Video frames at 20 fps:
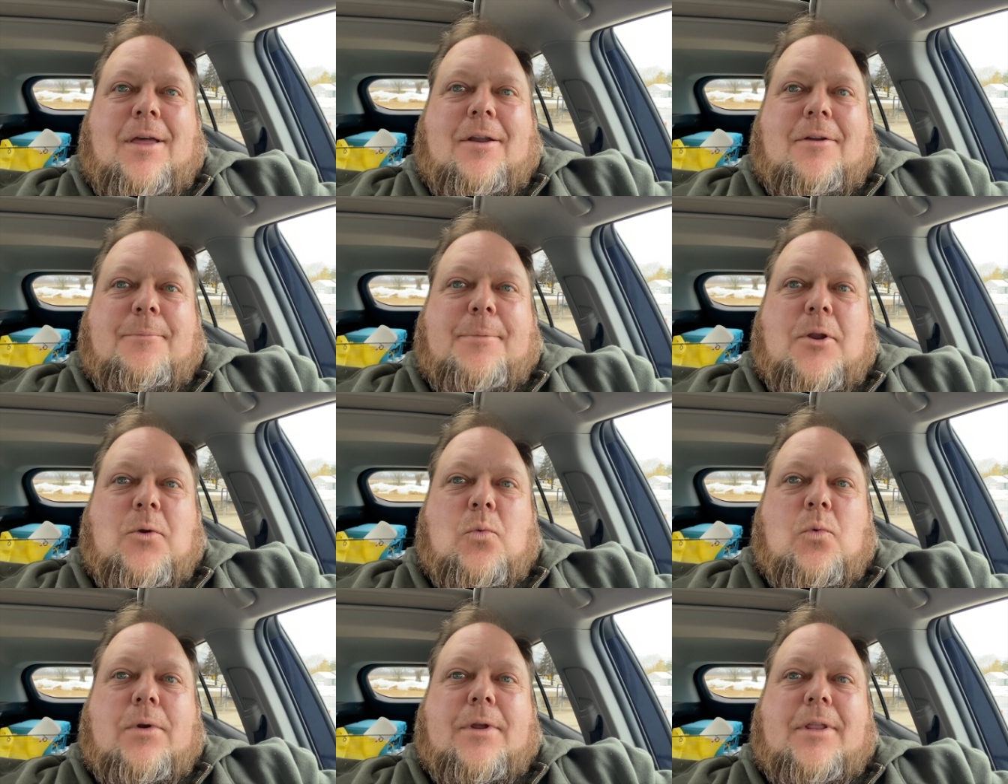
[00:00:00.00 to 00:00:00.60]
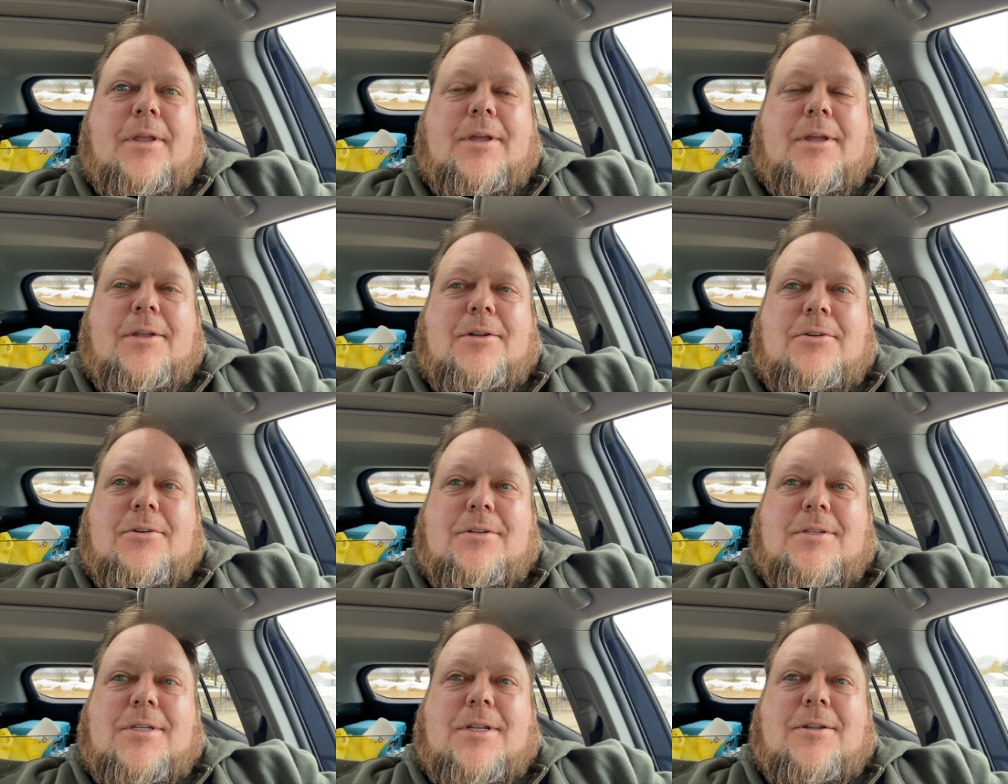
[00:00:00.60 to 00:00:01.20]
Been really
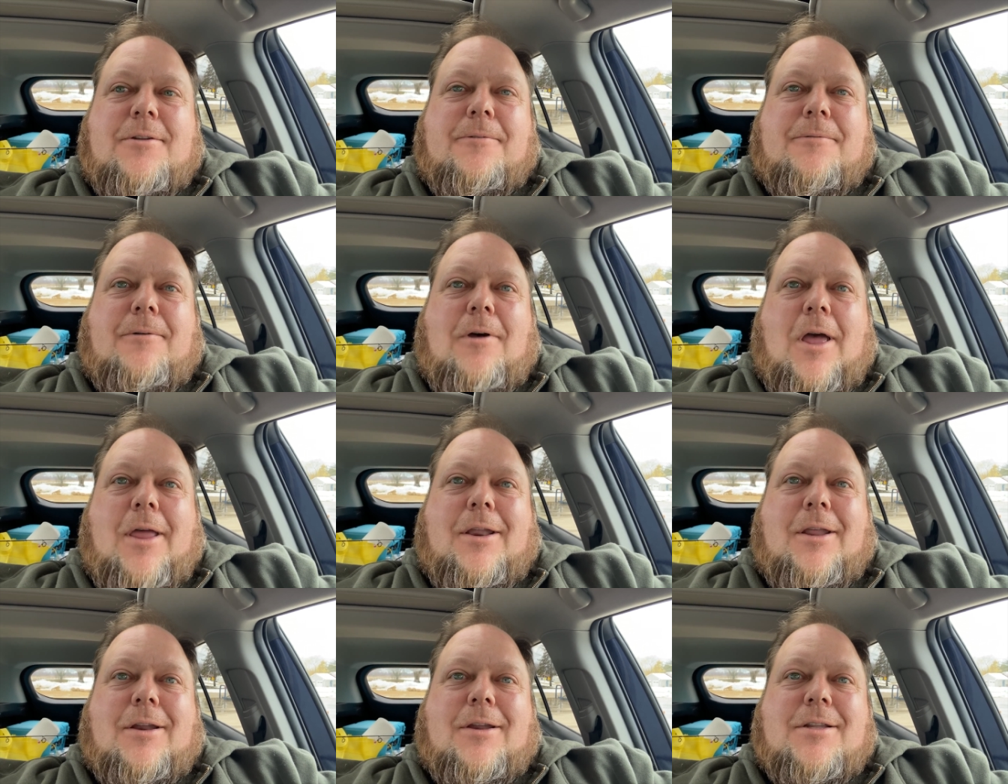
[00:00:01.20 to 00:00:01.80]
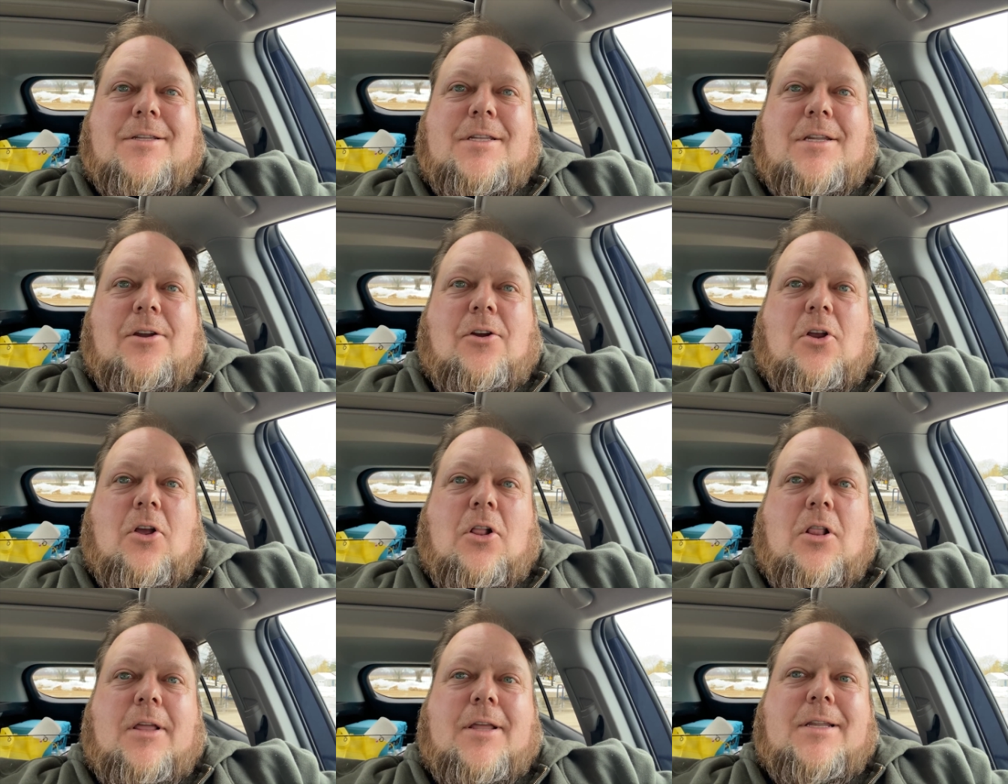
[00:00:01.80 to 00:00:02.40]
interested to find it. It's near
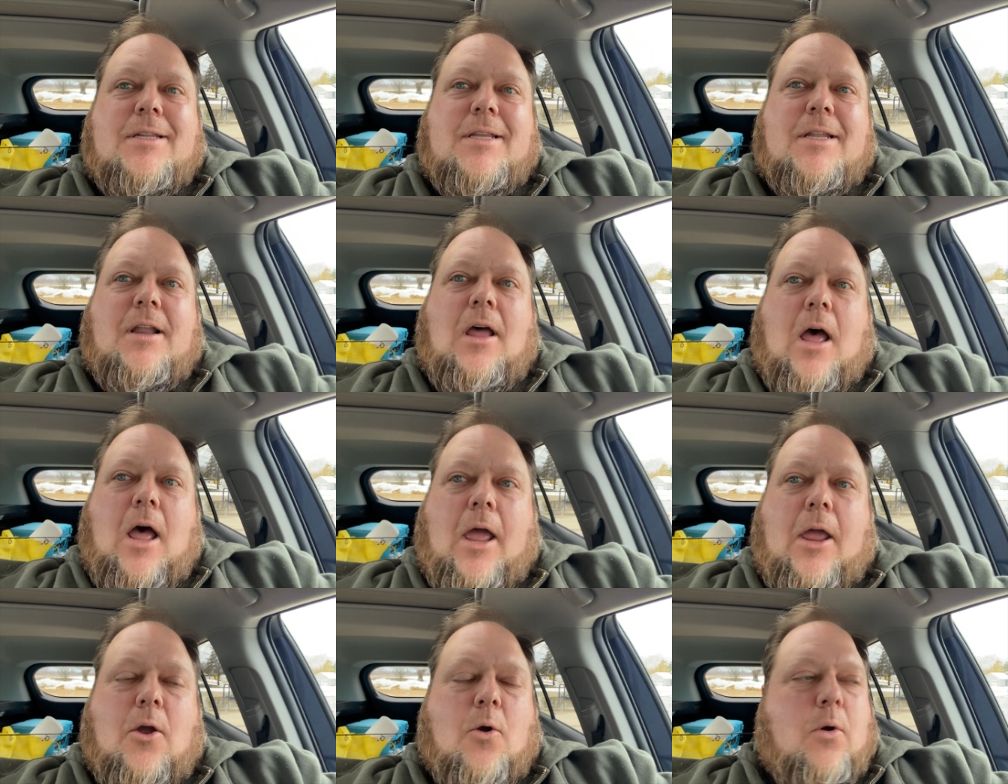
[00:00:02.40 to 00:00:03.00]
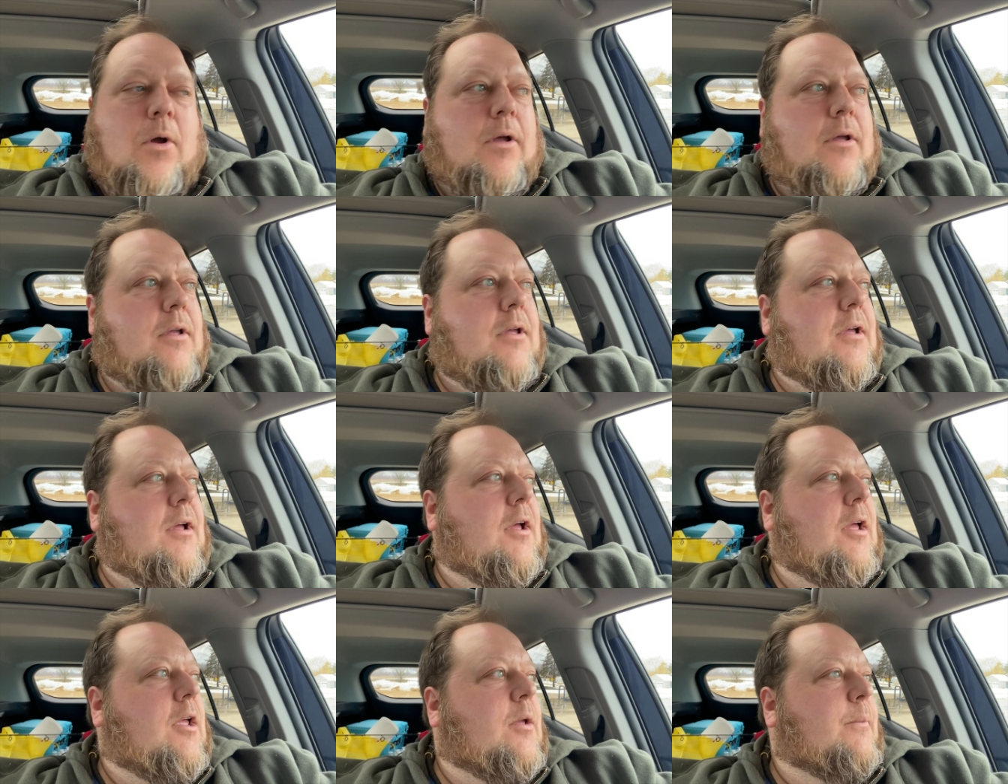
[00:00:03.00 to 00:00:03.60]
Clinton, Iowa.
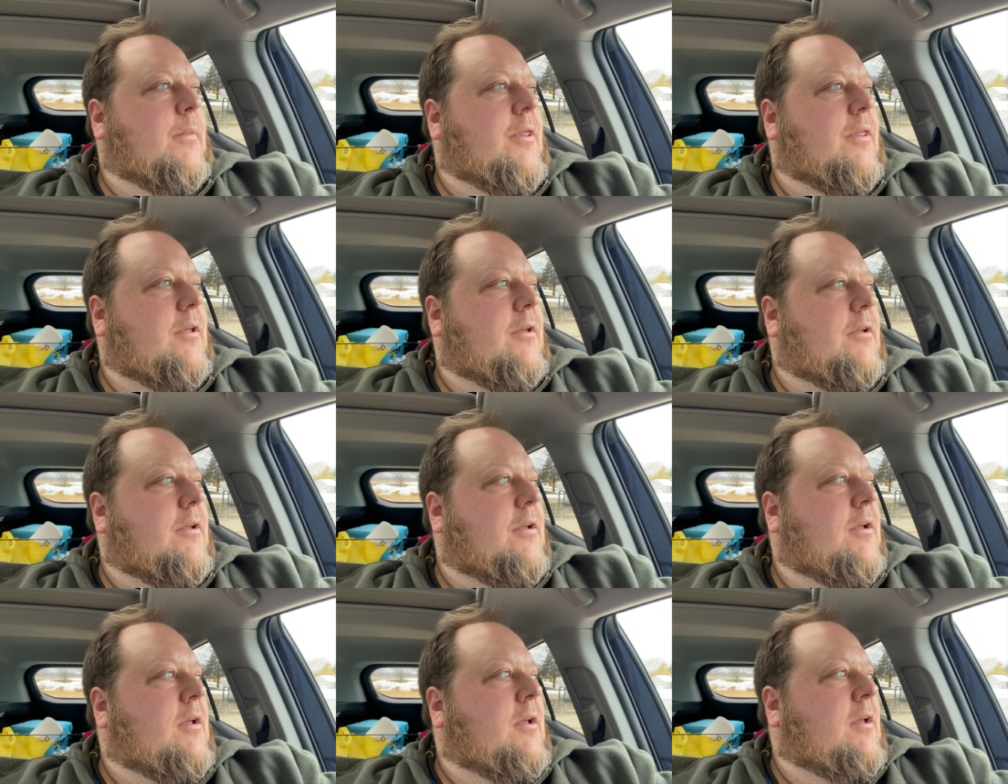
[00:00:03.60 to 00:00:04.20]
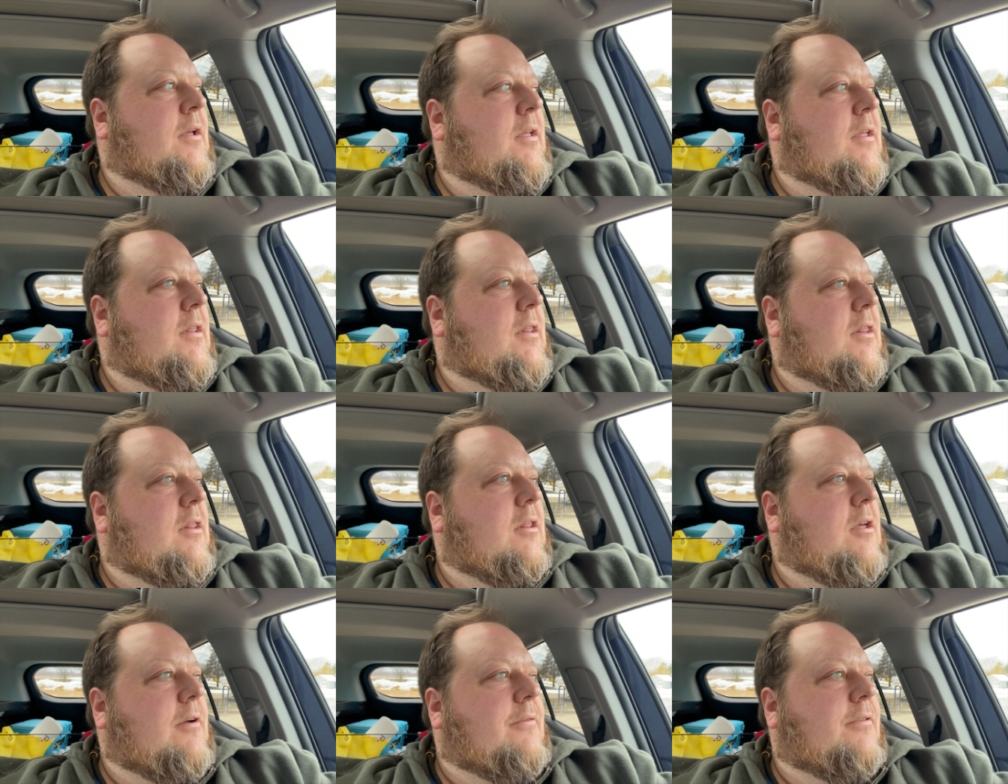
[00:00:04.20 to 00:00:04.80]
I am in the
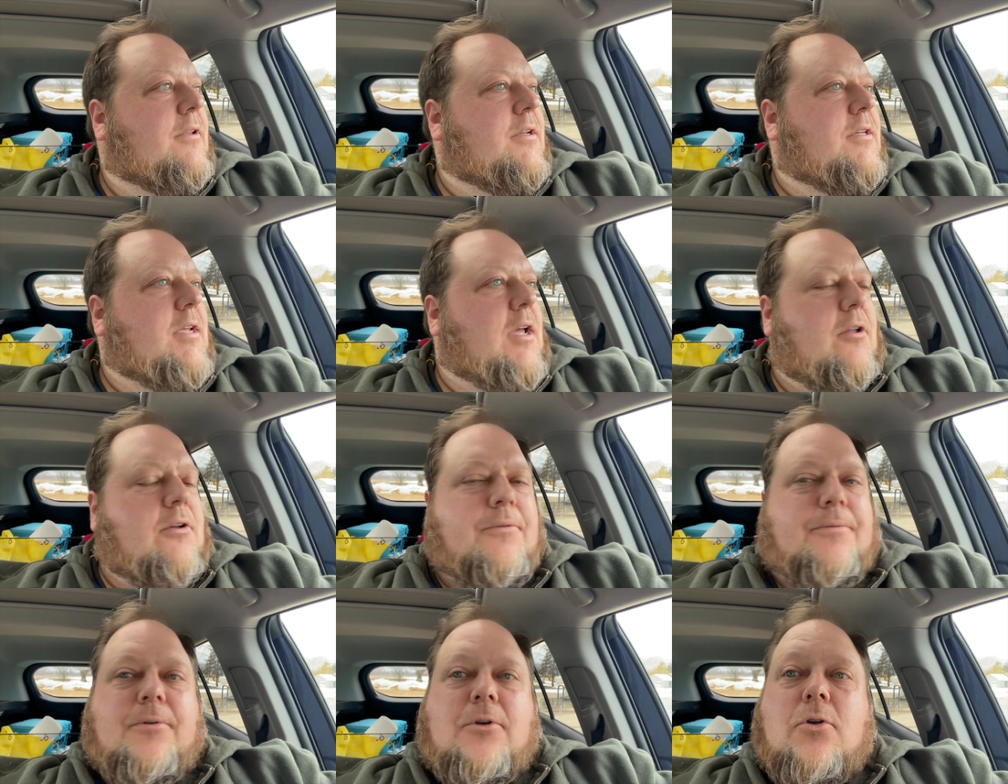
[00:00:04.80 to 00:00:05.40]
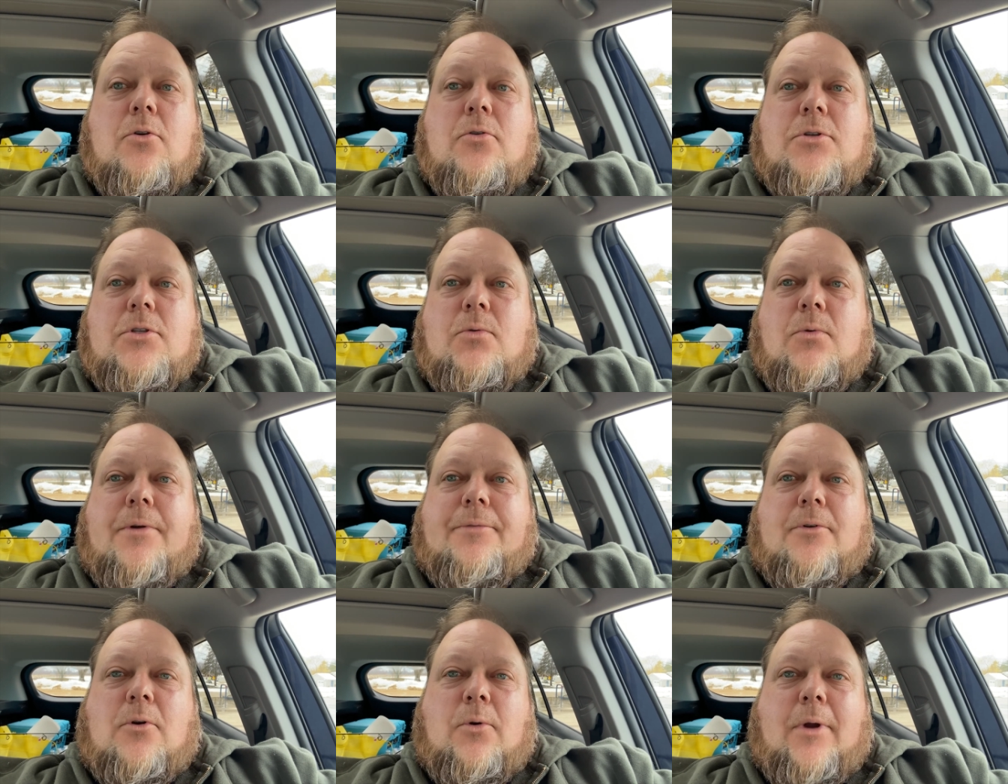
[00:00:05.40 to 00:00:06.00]
lovely town of Goose
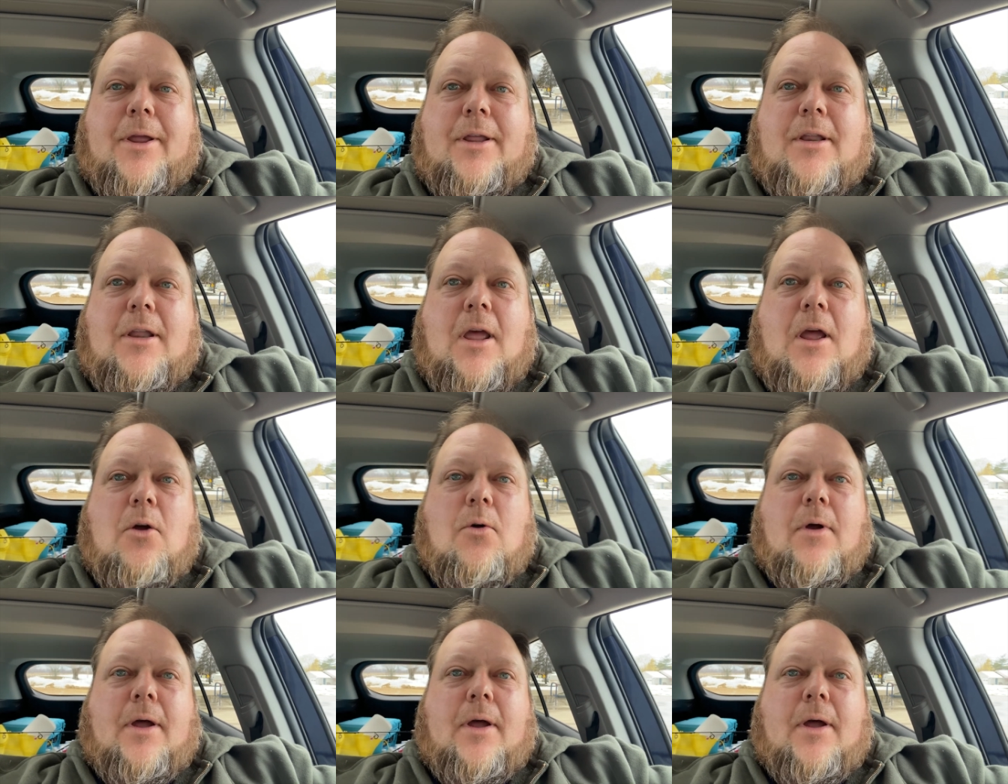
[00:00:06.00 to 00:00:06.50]
River right now.